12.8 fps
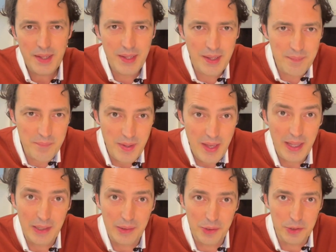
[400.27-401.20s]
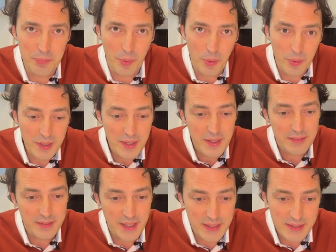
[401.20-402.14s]
and learn more,
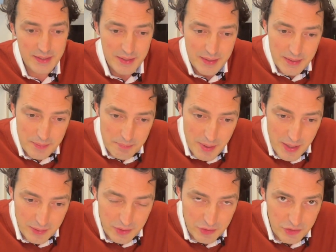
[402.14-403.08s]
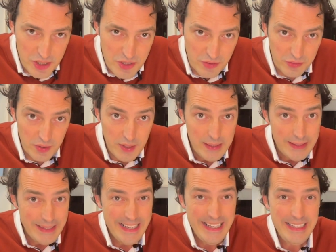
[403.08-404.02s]
take better decisions.
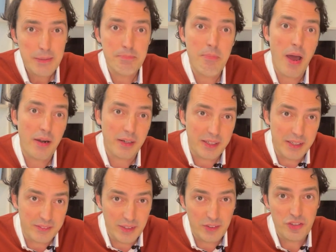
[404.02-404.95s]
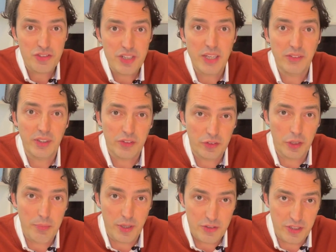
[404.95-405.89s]
In a market that is changing
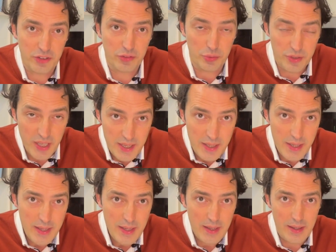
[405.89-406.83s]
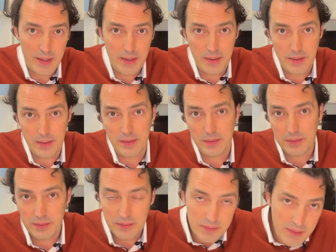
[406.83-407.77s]
so much as today,
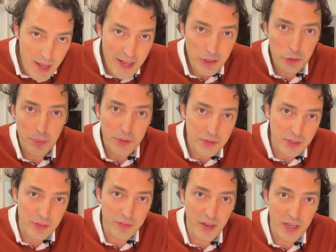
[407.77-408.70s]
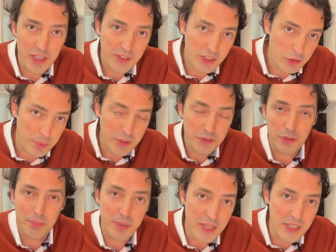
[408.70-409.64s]
expert advice, experts'
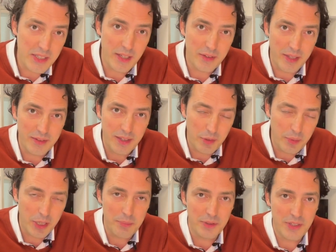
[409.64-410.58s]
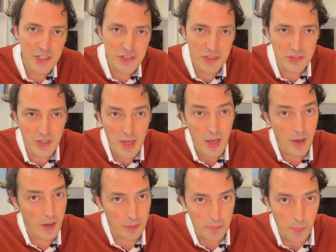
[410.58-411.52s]
opinion and recommendations
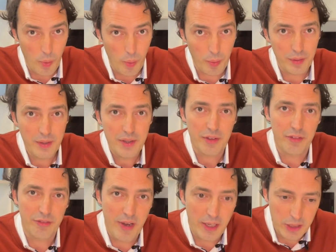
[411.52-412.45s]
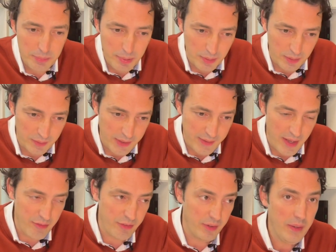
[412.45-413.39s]
are more valuable than
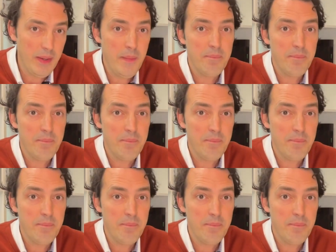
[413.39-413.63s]
ever.